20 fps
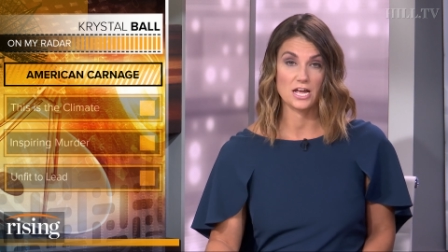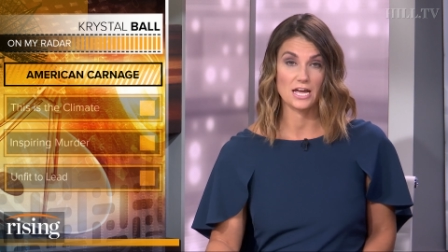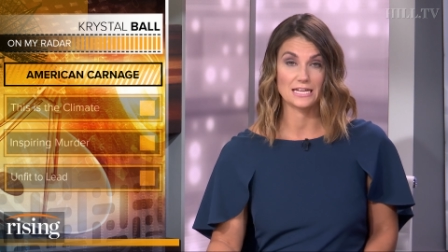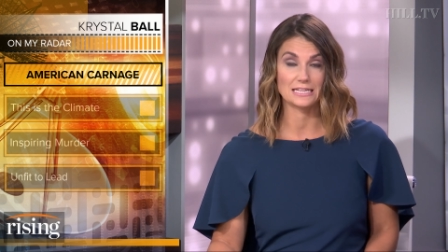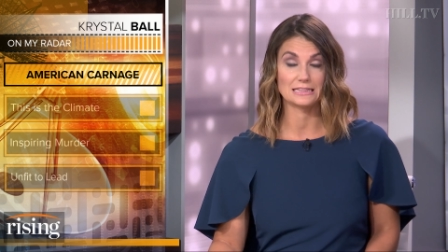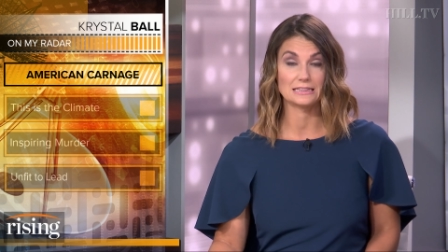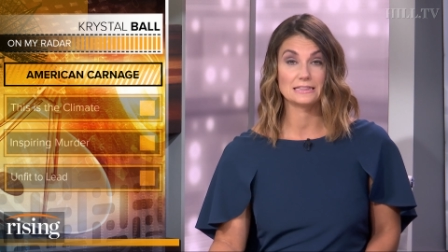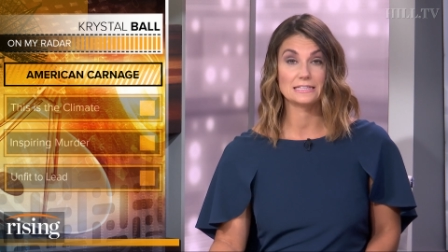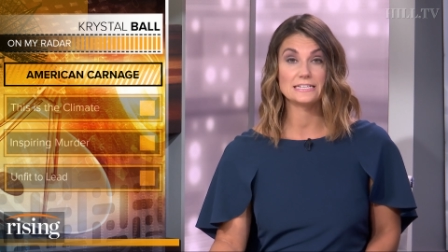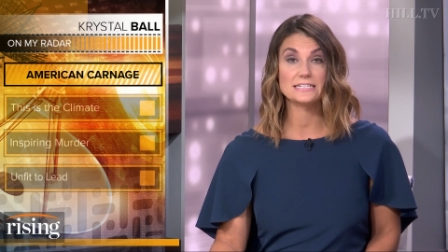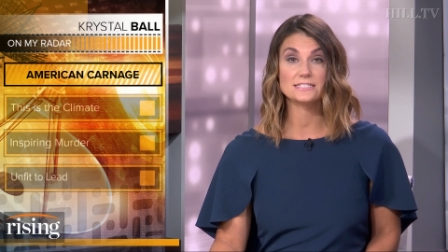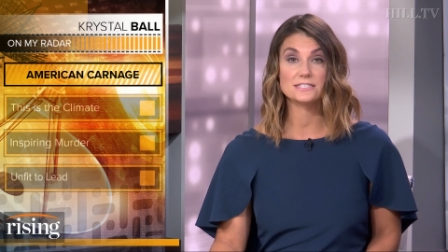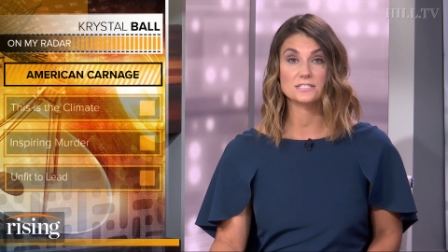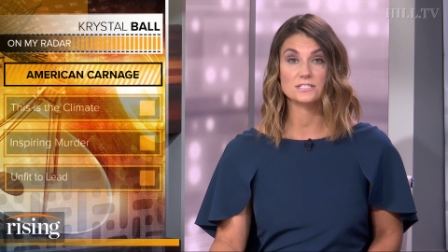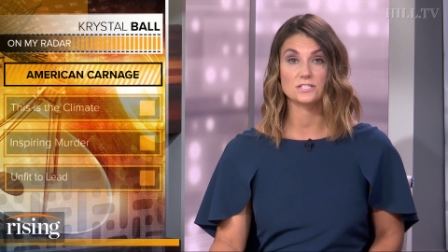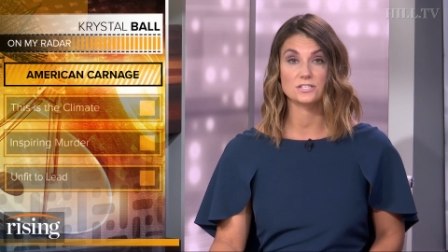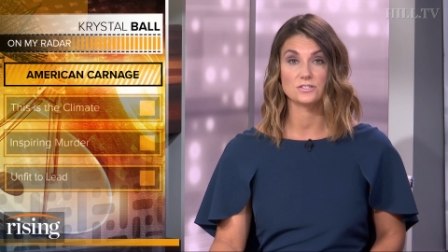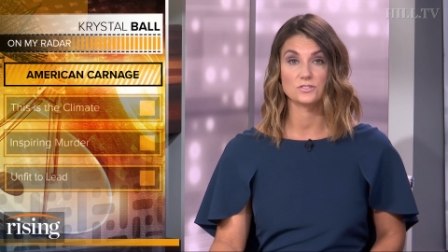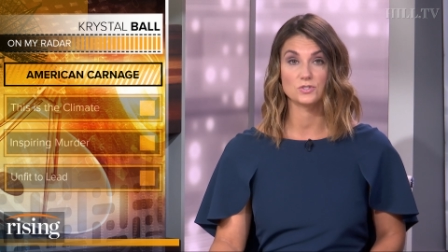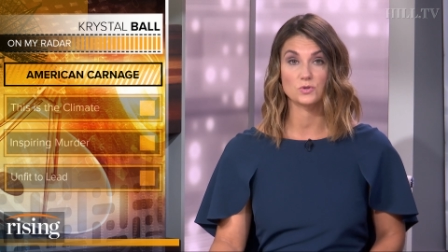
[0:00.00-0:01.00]
At
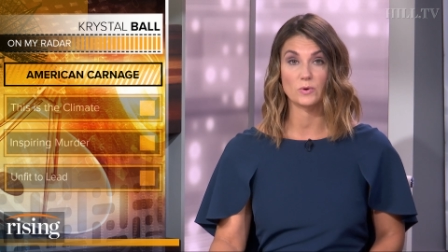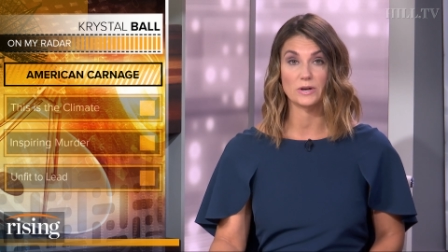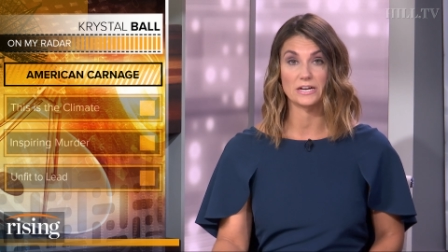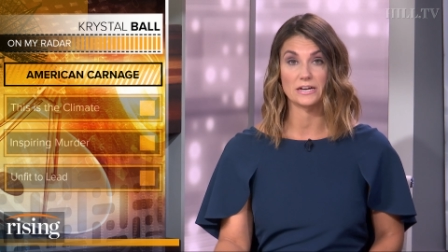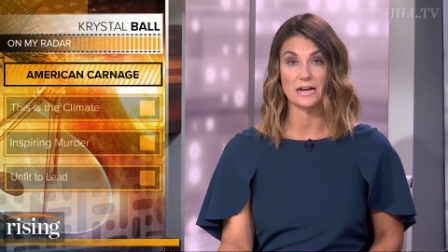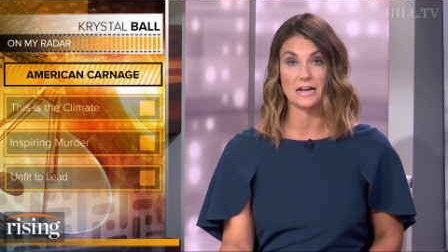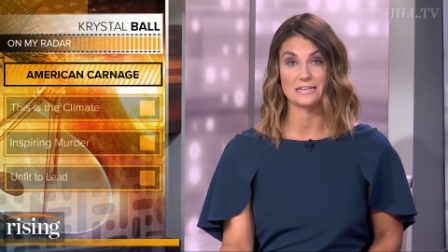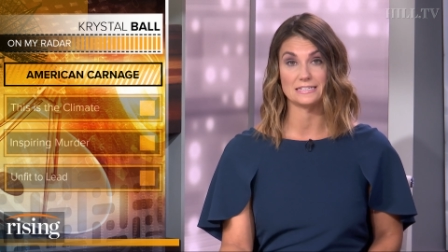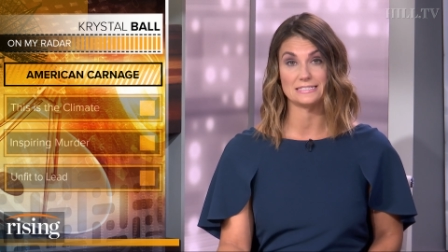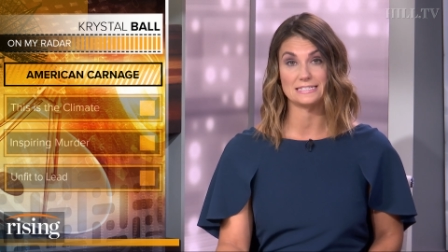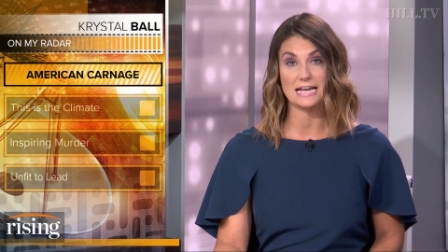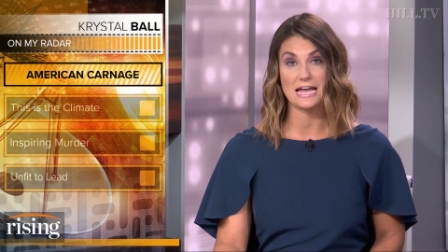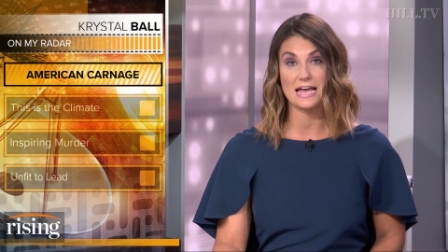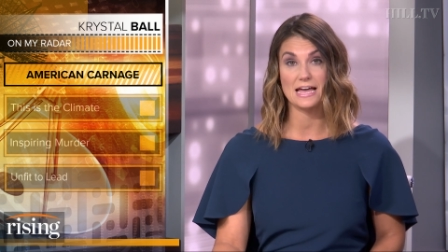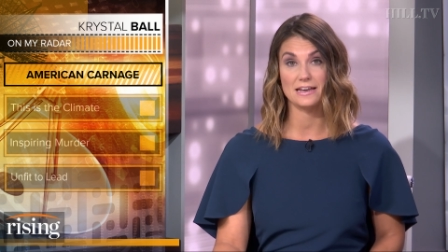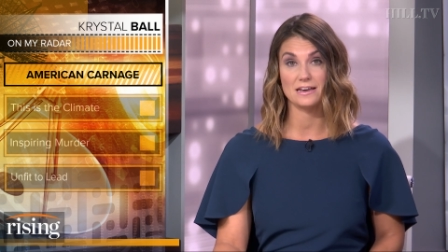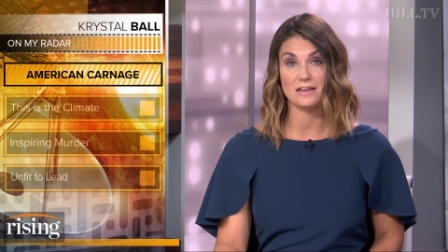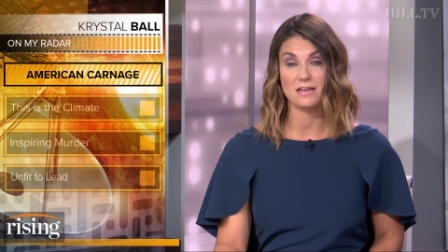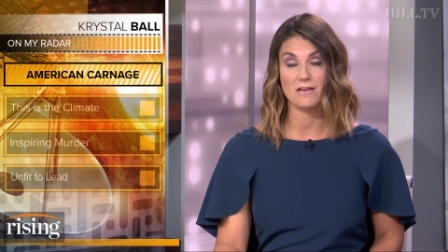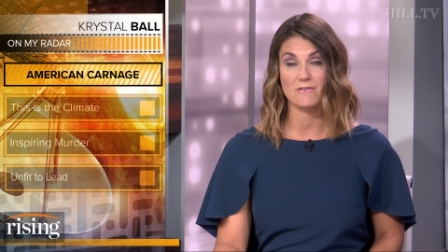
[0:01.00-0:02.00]
least 29
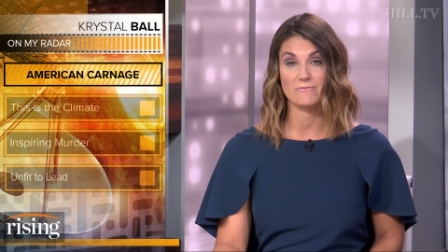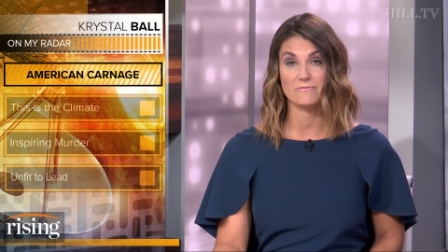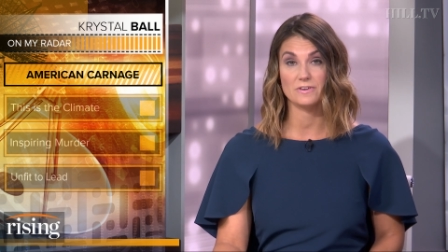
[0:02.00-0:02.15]
dead,